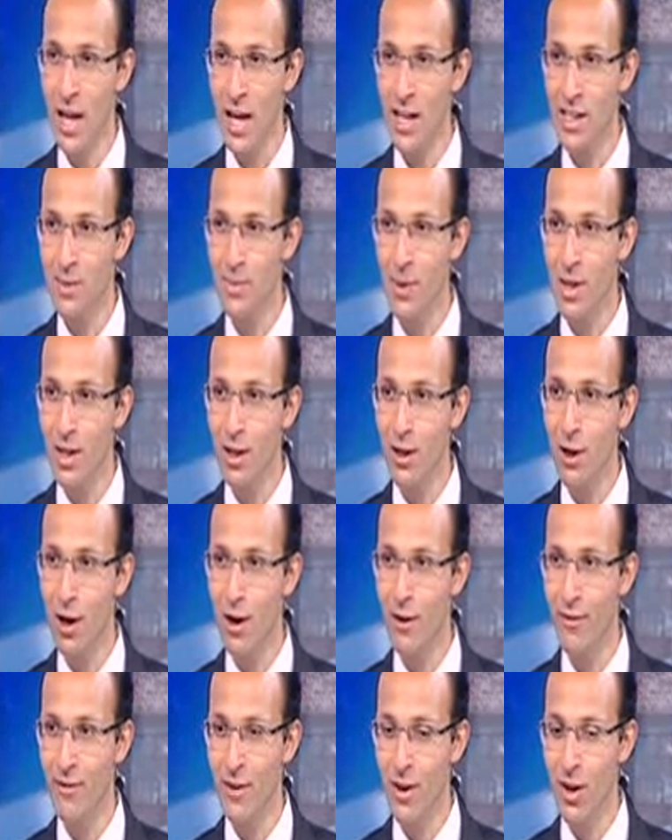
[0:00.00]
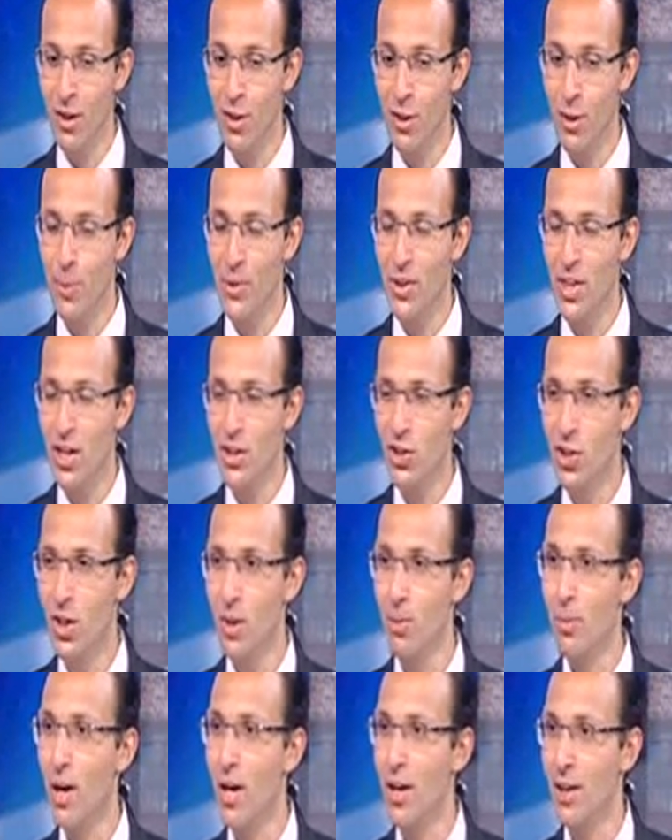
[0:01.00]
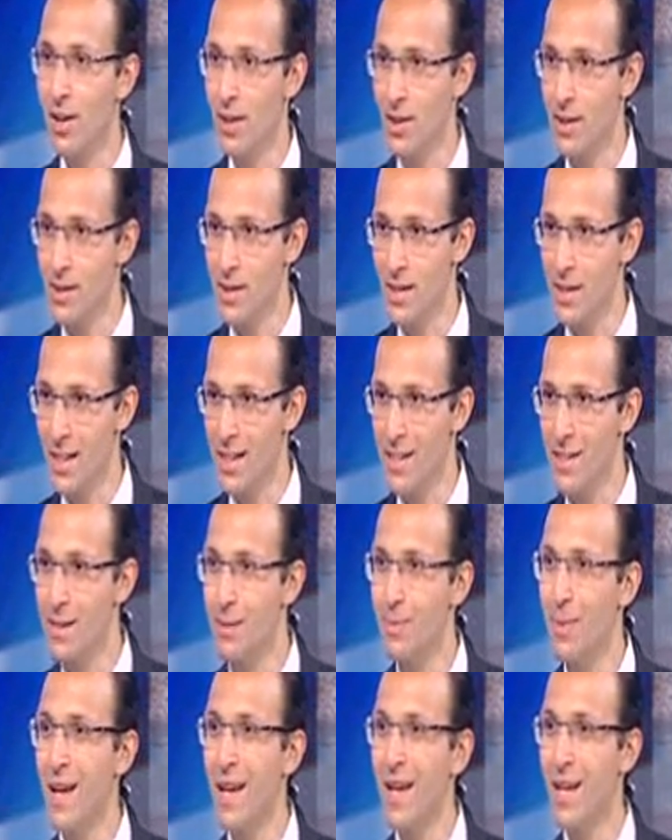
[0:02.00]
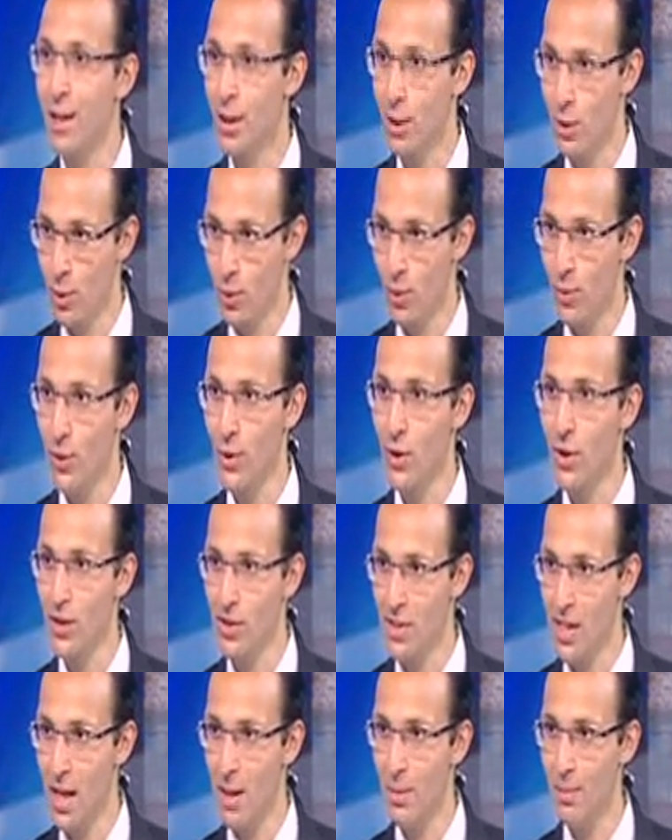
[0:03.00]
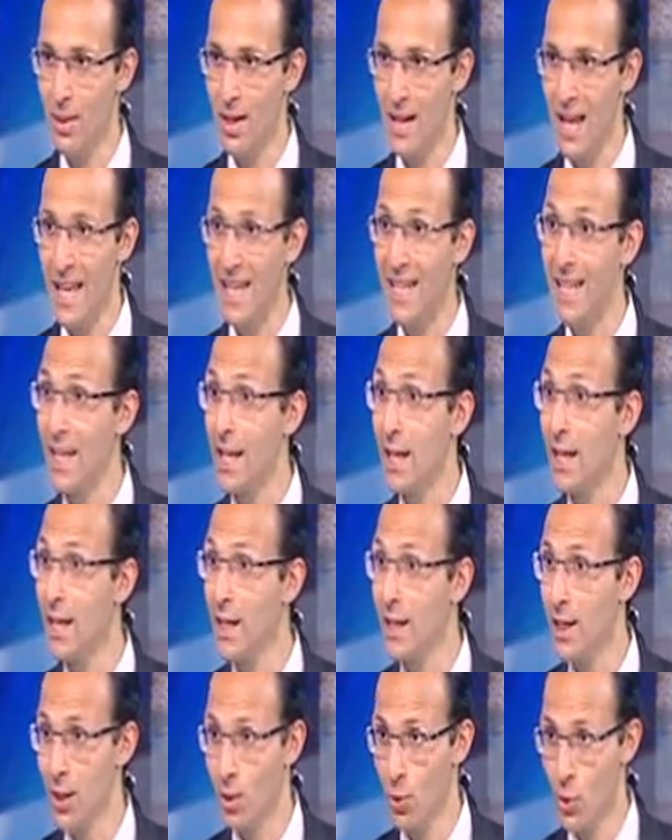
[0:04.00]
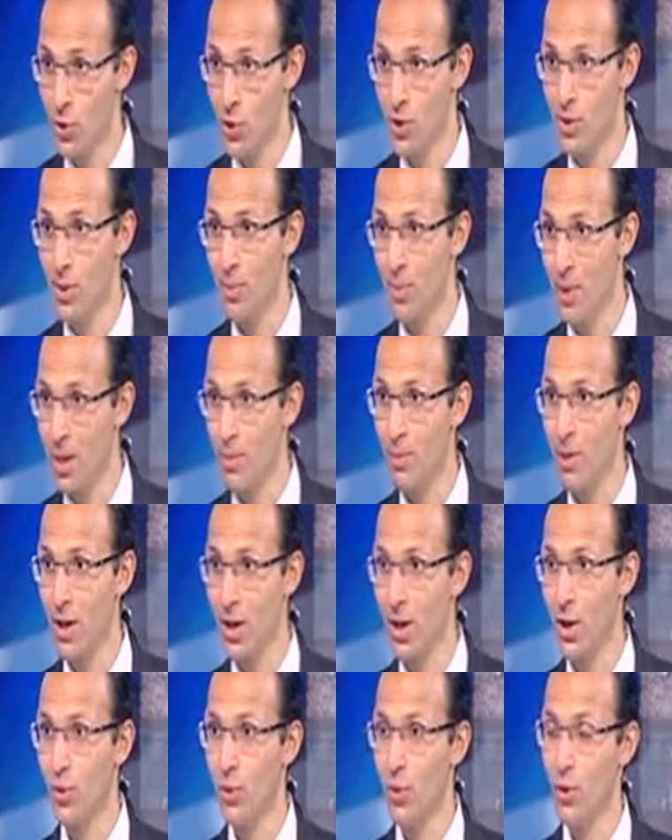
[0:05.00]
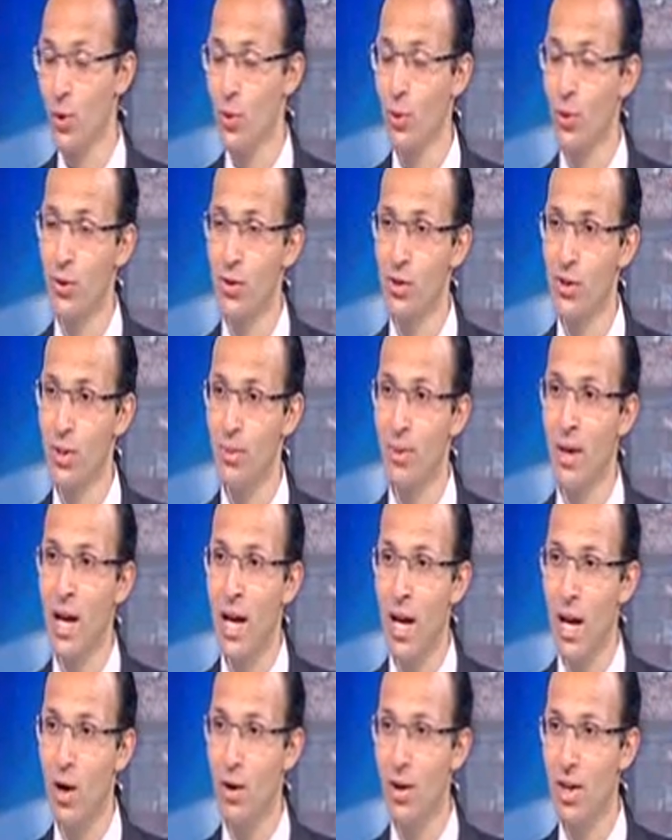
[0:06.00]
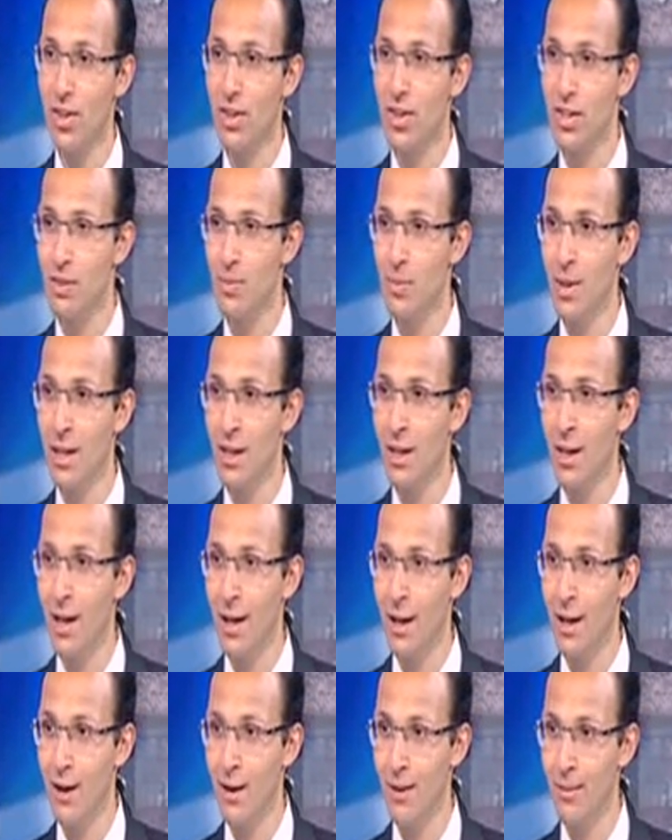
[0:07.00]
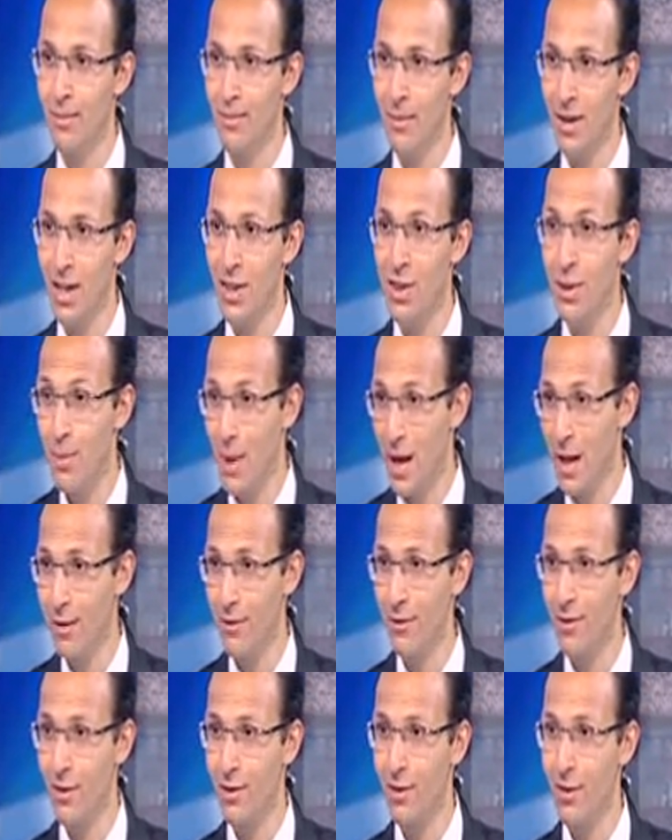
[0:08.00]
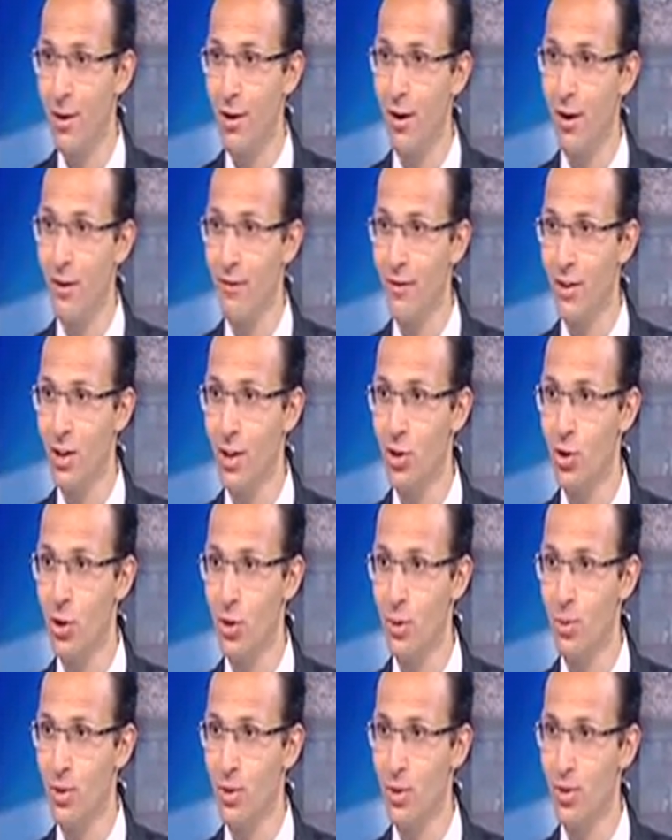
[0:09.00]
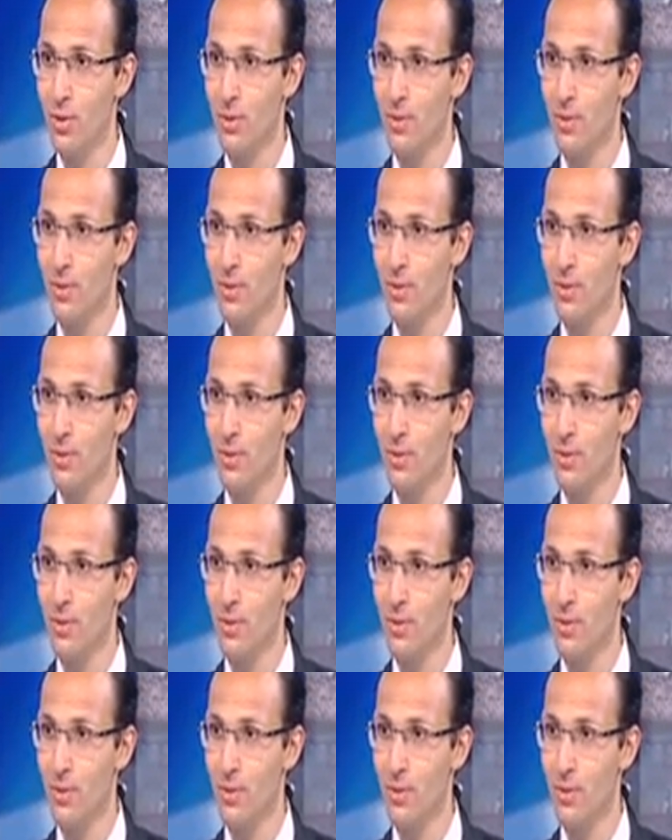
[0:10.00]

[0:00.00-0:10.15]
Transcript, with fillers: And speaking of the potential markets in Spain, for example, and India, which is a big market for tourism, how can this be um, in the benefit of Egypt?